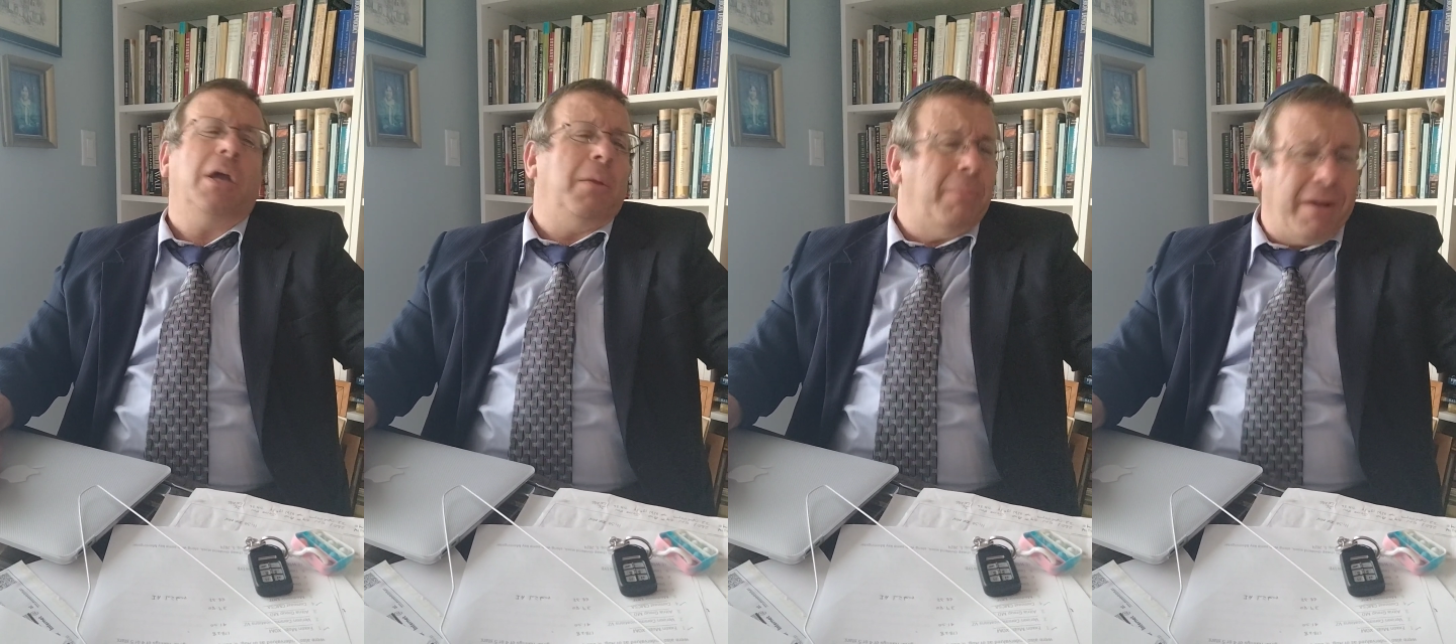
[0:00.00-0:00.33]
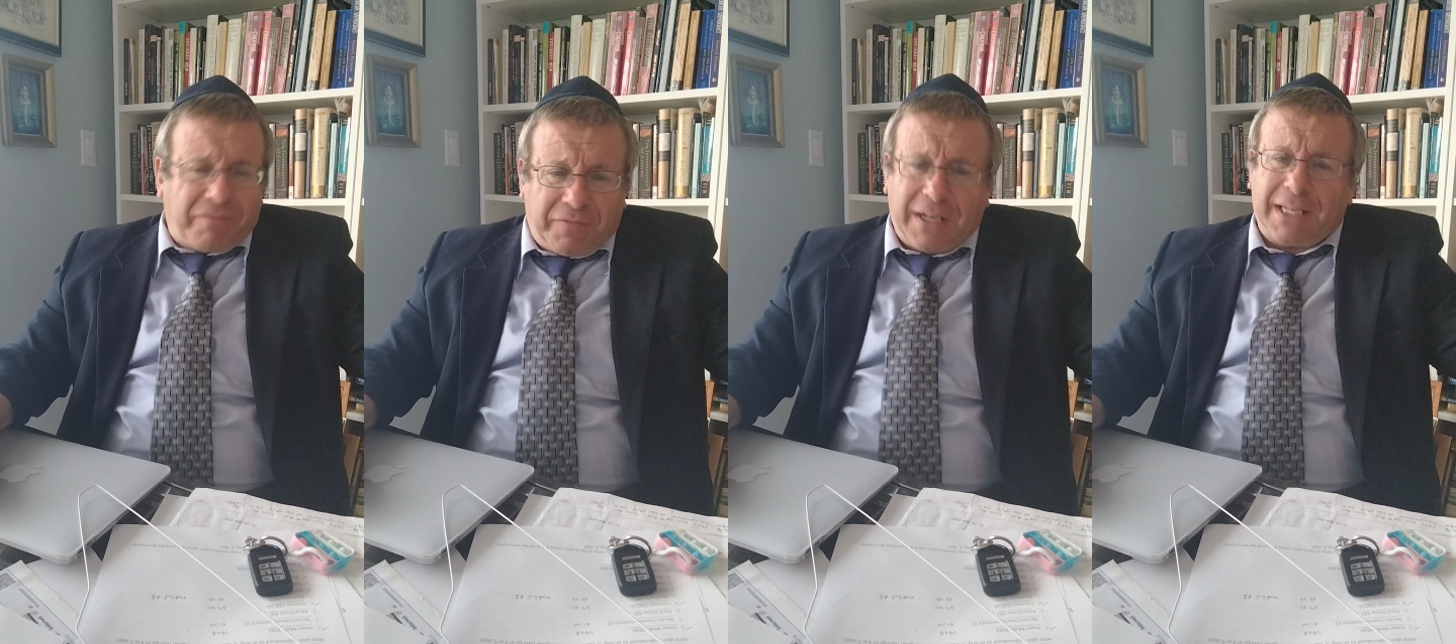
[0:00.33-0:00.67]
my
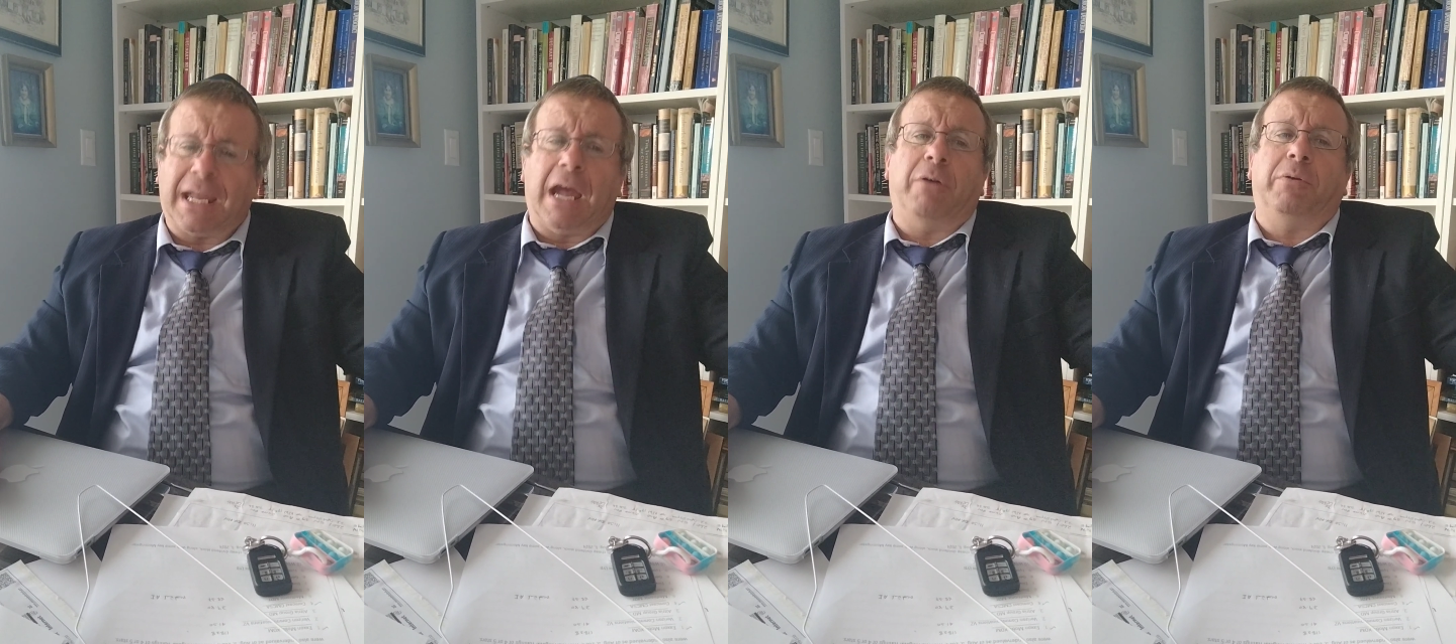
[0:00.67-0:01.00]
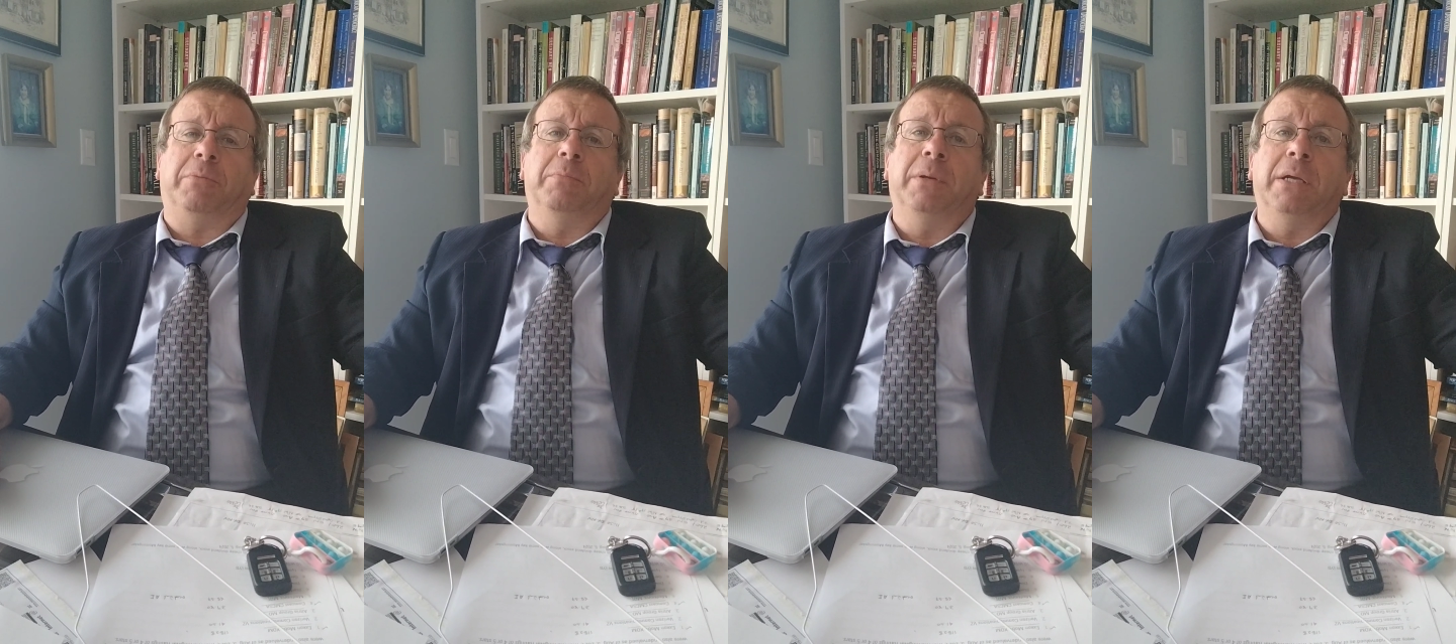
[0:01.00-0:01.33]
feet
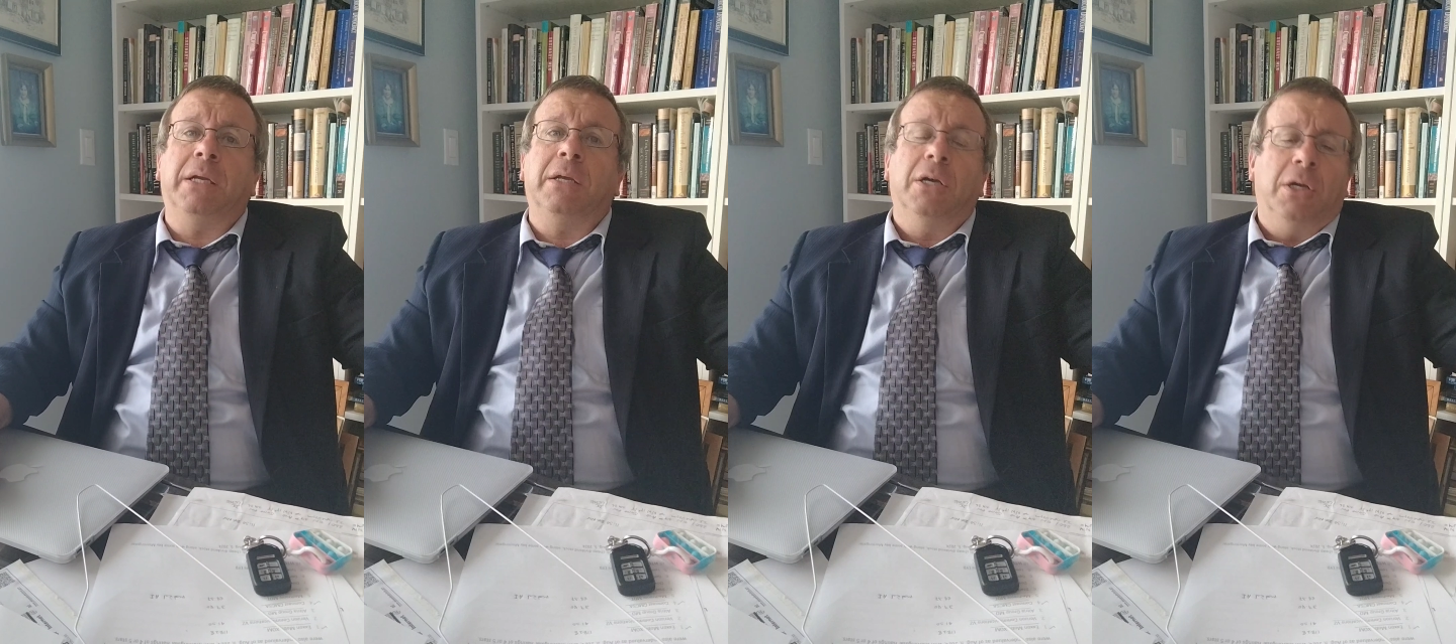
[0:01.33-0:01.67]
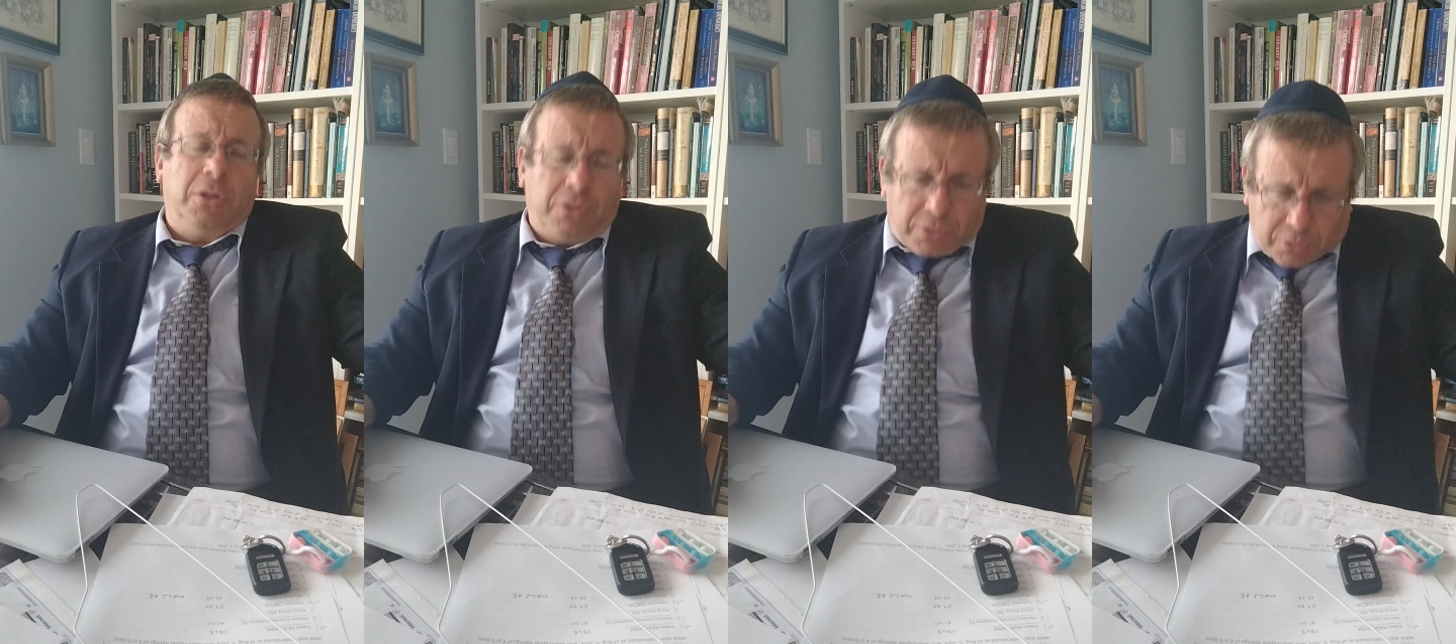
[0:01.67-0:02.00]
carried me
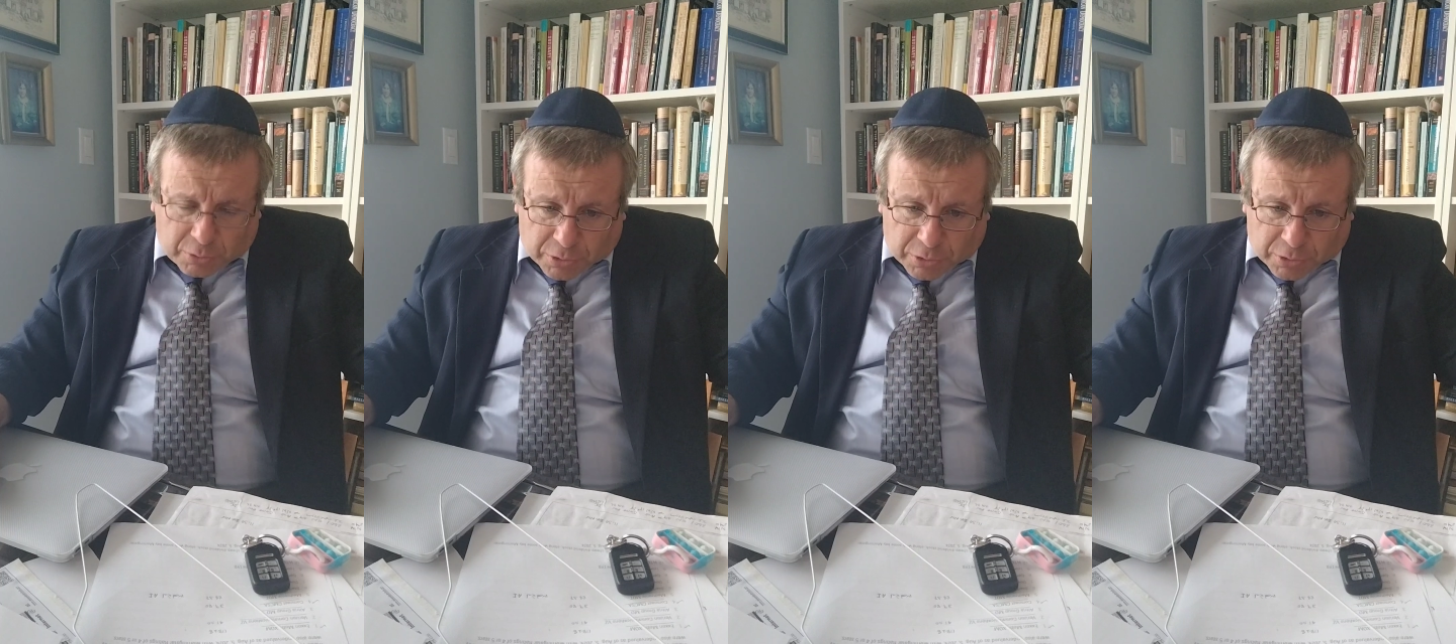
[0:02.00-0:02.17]
to